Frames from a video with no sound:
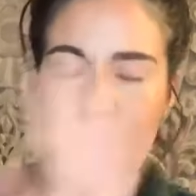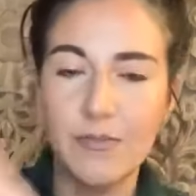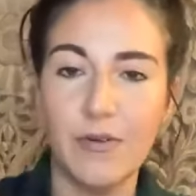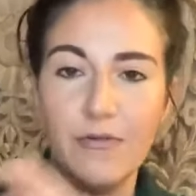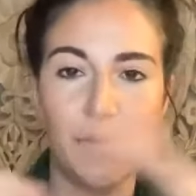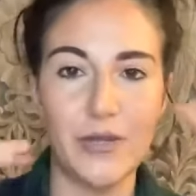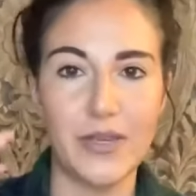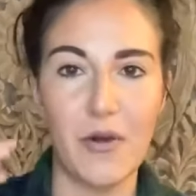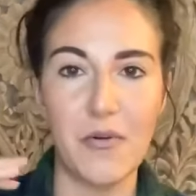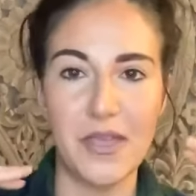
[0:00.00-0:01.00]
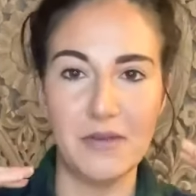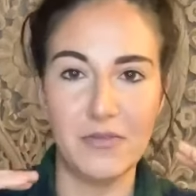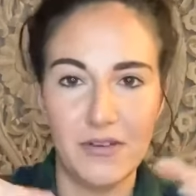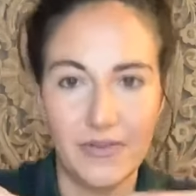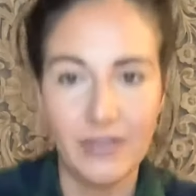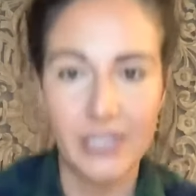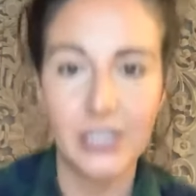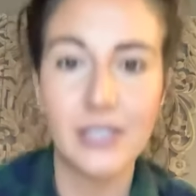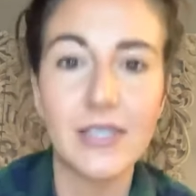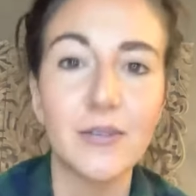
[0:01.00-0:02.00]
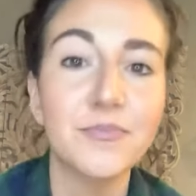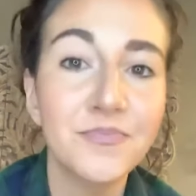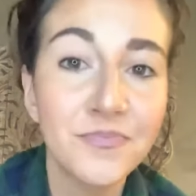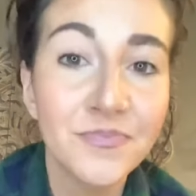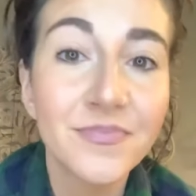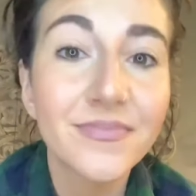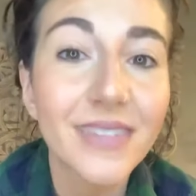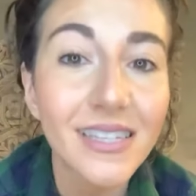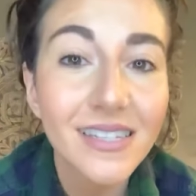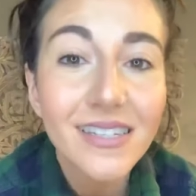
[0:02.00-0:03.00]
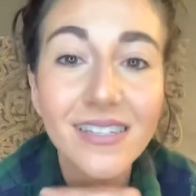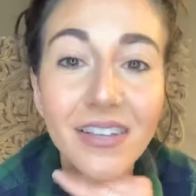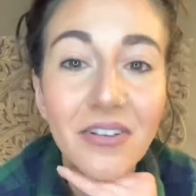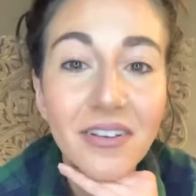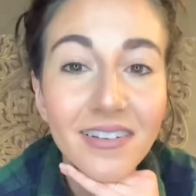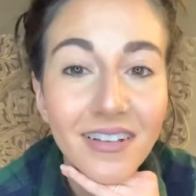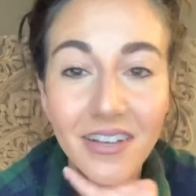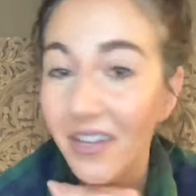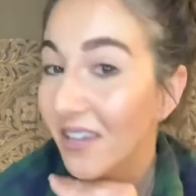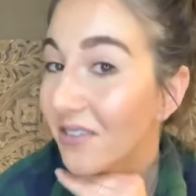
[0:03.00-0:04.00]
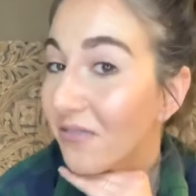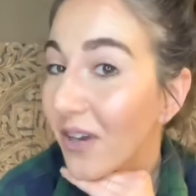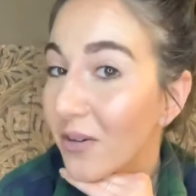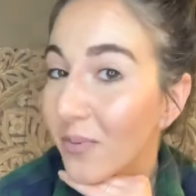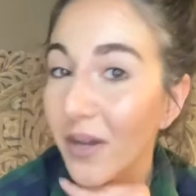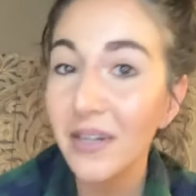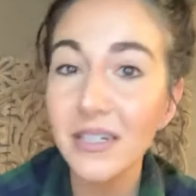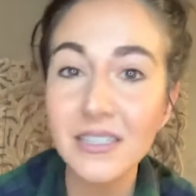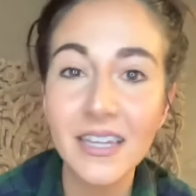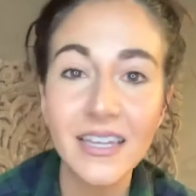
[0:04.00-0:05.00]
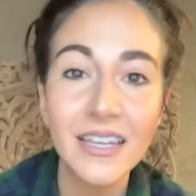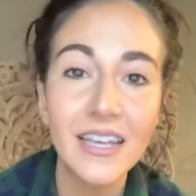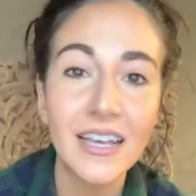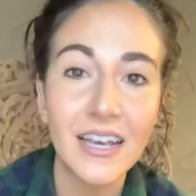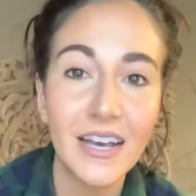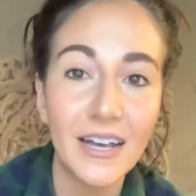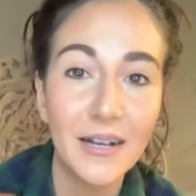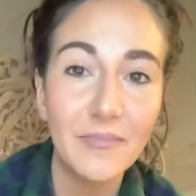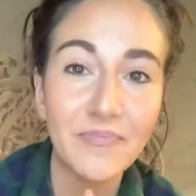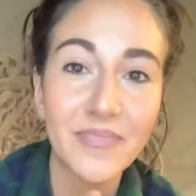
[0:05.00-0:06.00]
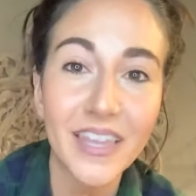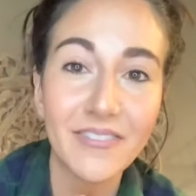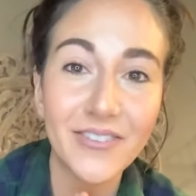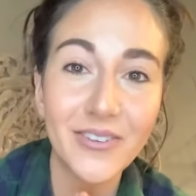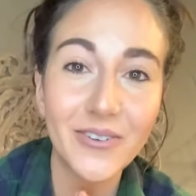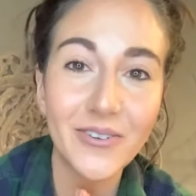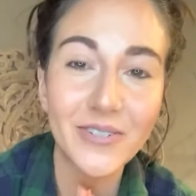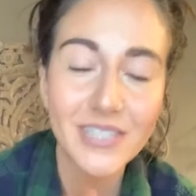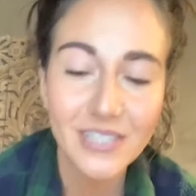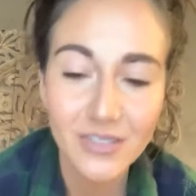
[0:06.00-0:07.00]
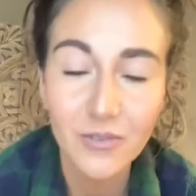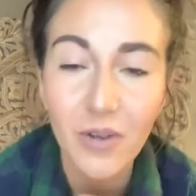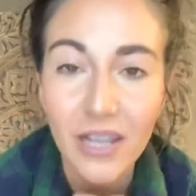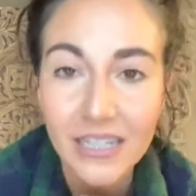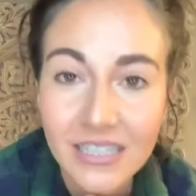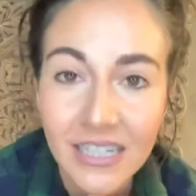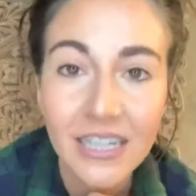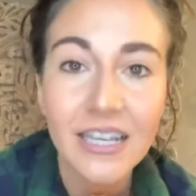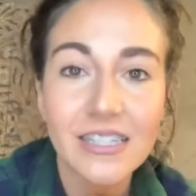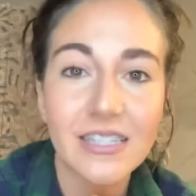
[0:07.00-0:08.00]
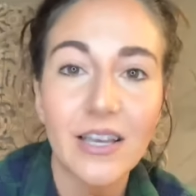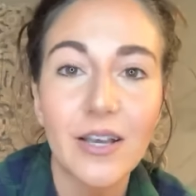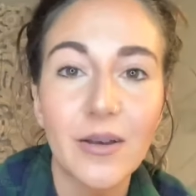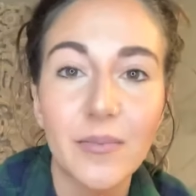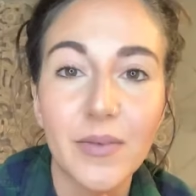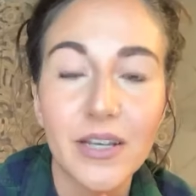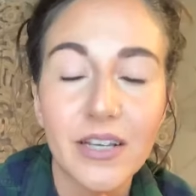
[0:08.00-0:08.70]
before you go in with your foundation. So this is, again, the final product. If you still want some